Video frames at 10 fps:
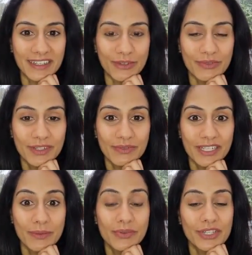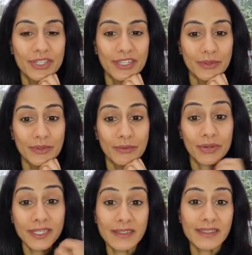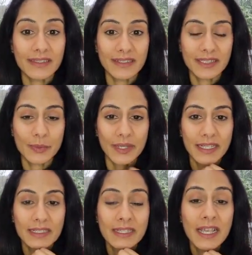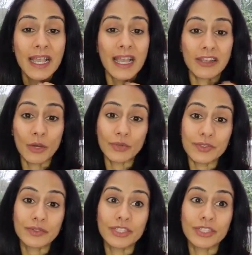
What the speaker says: I really, really appreciate your presence in this space. And I also